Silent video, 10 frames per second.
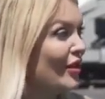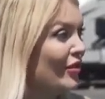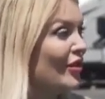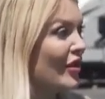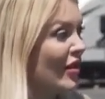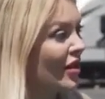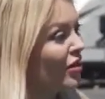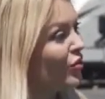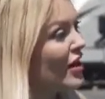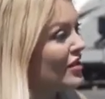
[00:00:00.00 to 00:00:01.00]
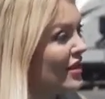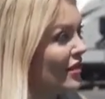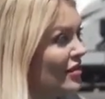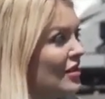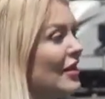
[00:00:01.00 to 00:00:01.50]
They feel that they can rest
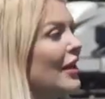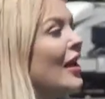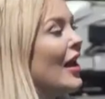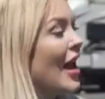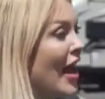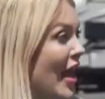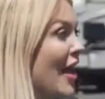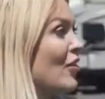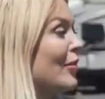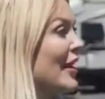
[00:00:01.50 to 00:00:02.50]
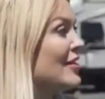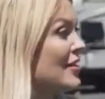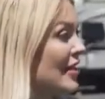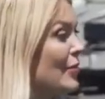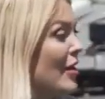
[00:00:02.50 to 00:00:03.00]
easy, uh, have a place
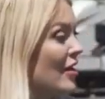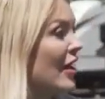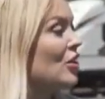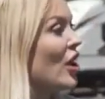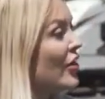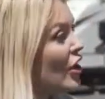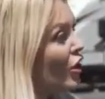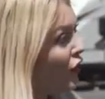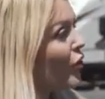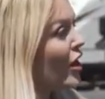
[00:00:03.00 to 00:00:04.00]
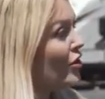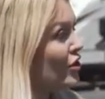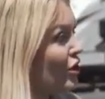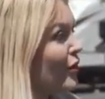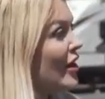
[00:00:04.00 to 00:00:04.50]
to sleep at night. John, thank you for what
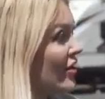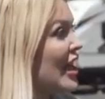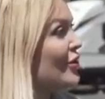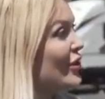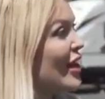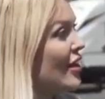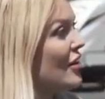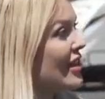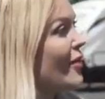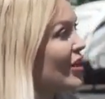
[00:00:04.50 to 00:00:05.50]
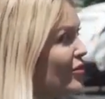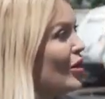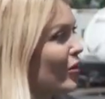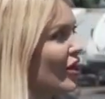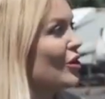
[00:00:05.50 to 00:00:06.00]
you're doing, and thanks for taking the time to
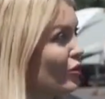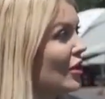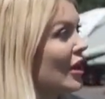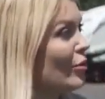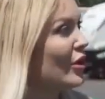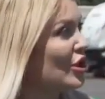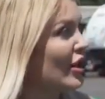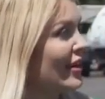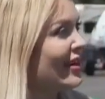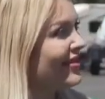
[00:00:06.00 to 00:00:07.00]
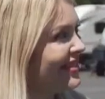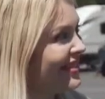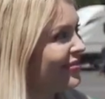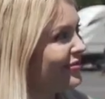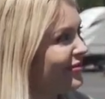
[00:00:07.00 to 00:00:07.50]
speak with us. Really appreciate it.
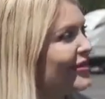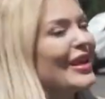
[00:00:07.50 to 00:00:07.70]
Sure.